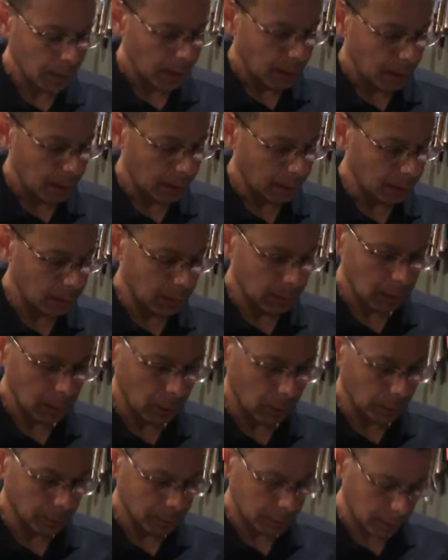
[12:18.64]
It's, you
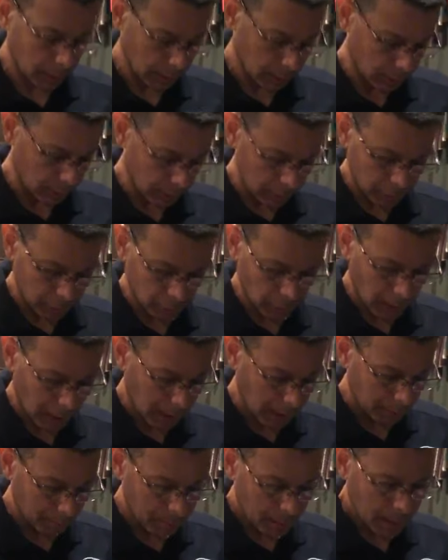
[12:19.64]
know, it's going to do the
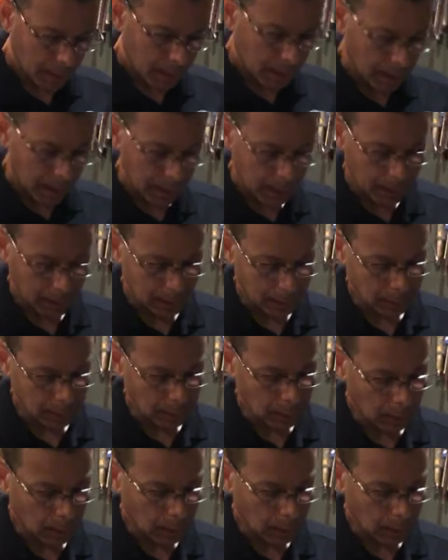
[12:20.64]
job, and